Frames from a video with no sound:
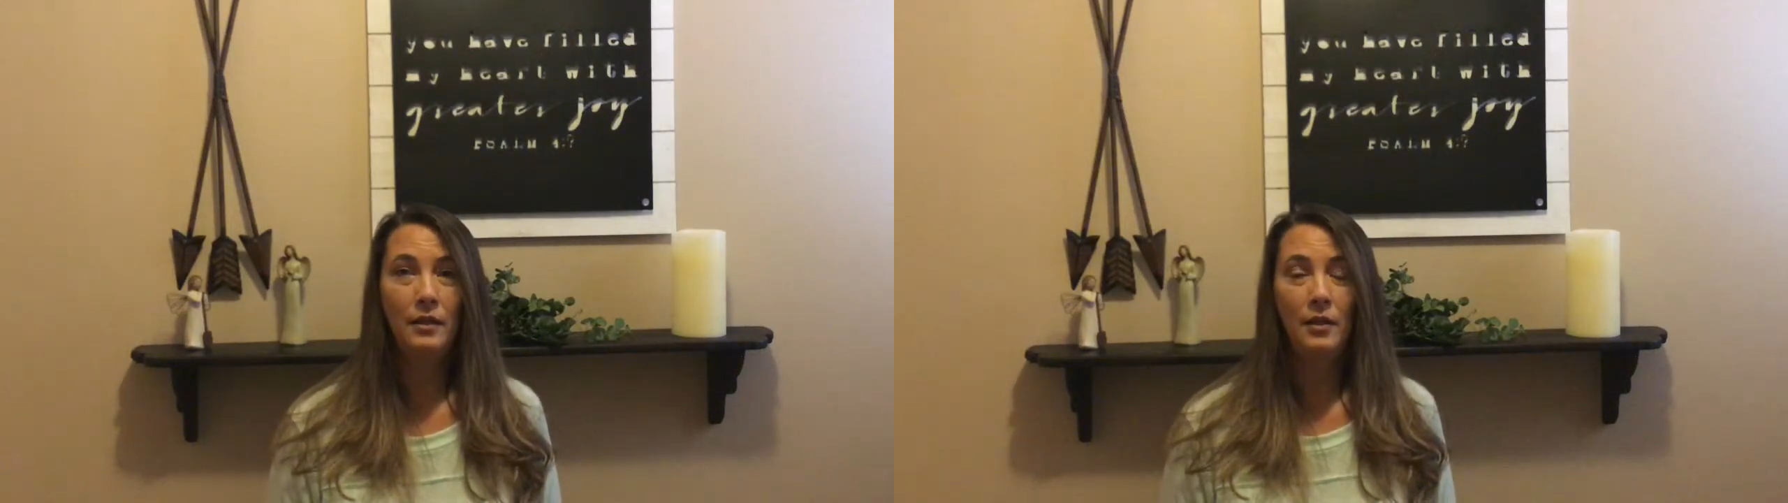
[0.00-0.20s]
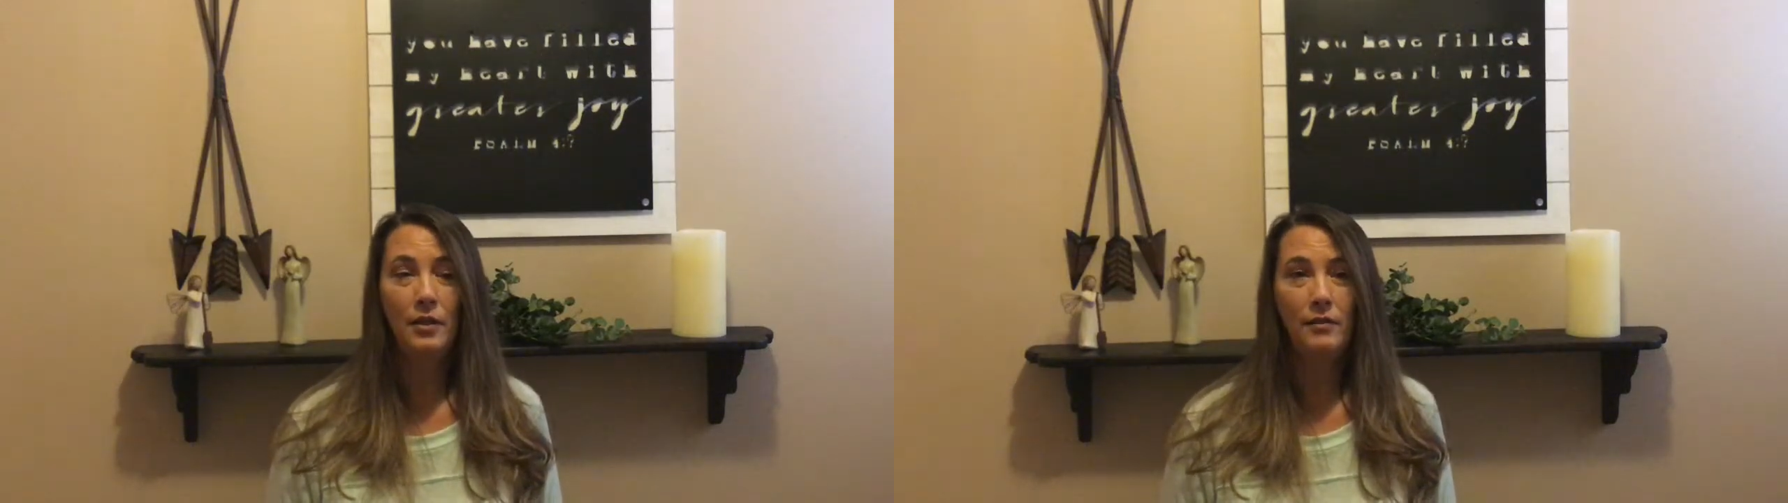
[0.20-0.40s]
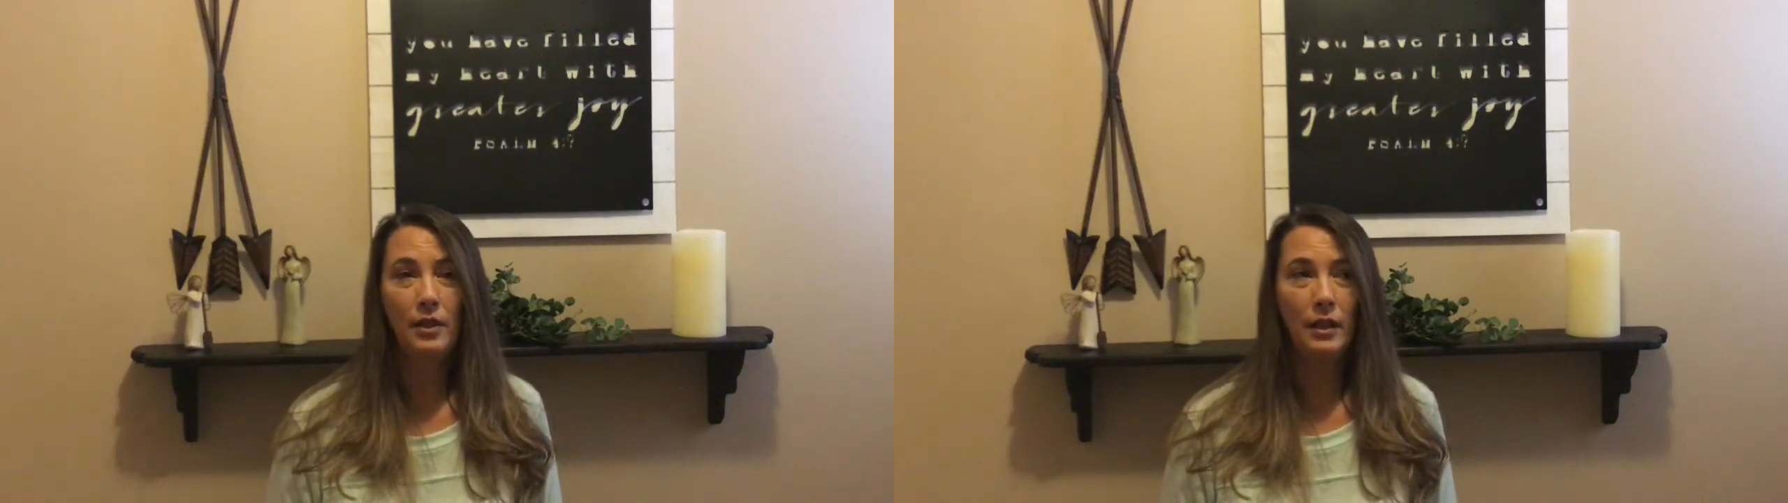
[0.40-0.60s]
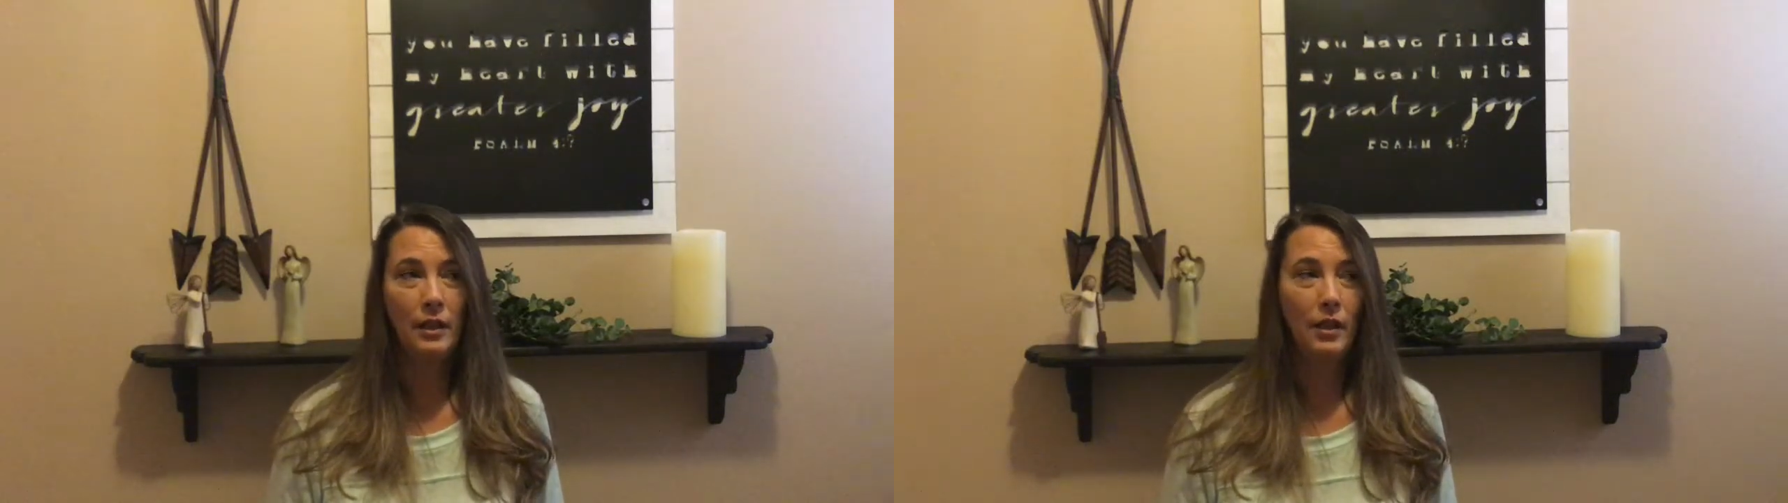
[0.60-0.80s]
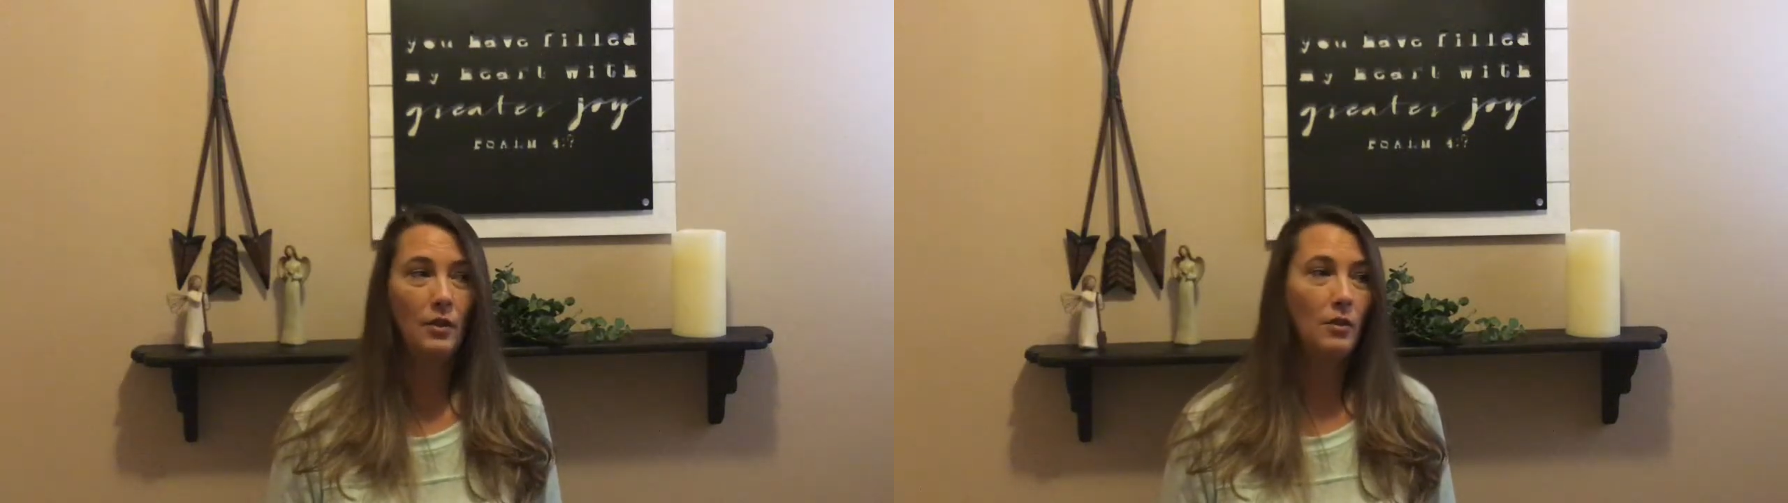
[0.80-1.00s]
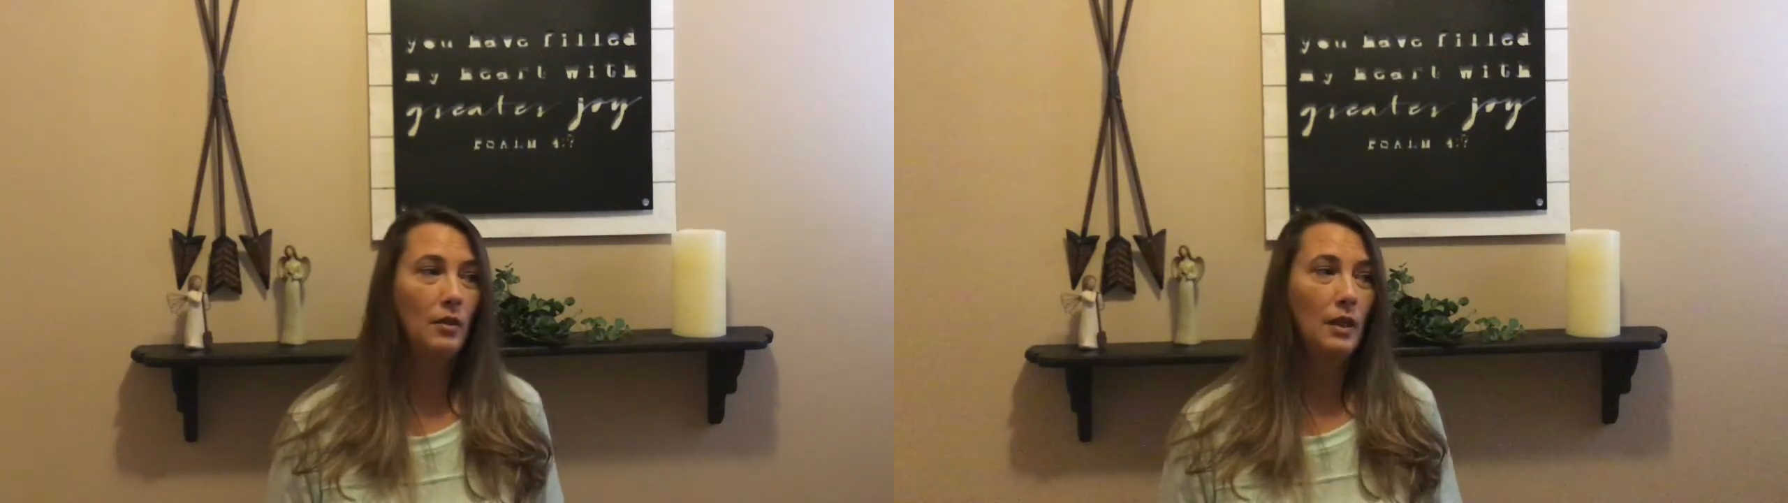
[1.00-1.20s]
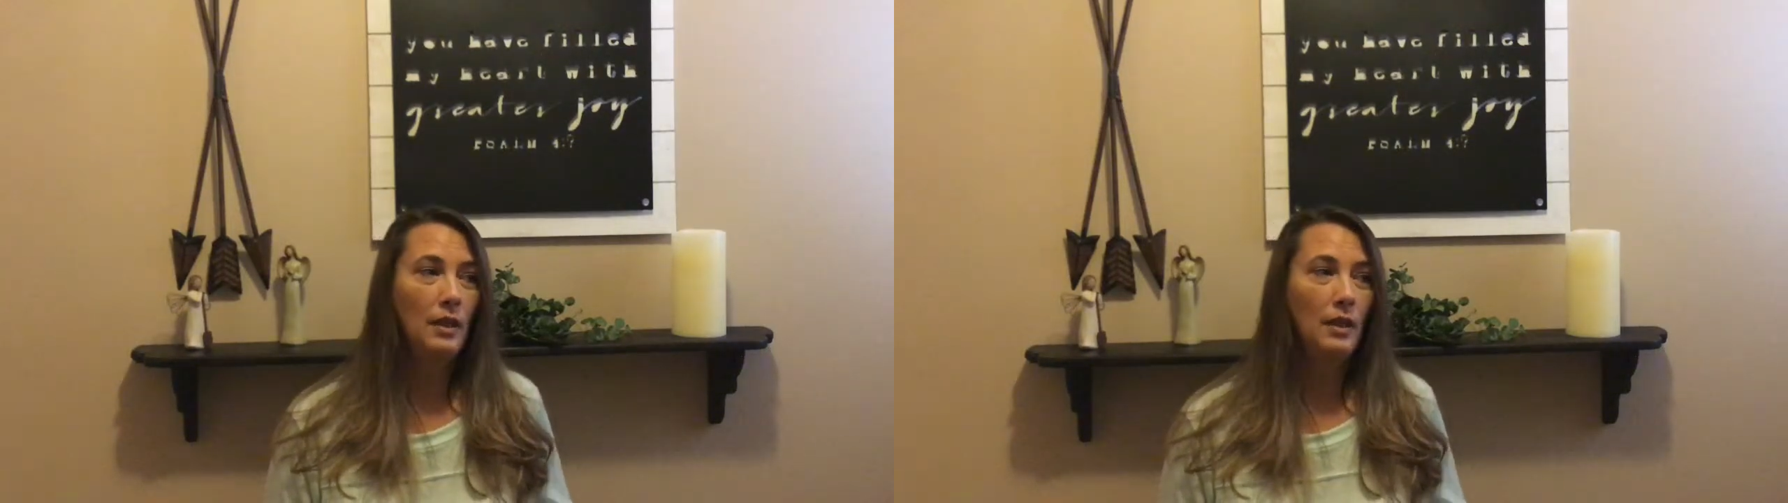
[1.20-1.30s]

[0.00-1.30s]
If you're going to go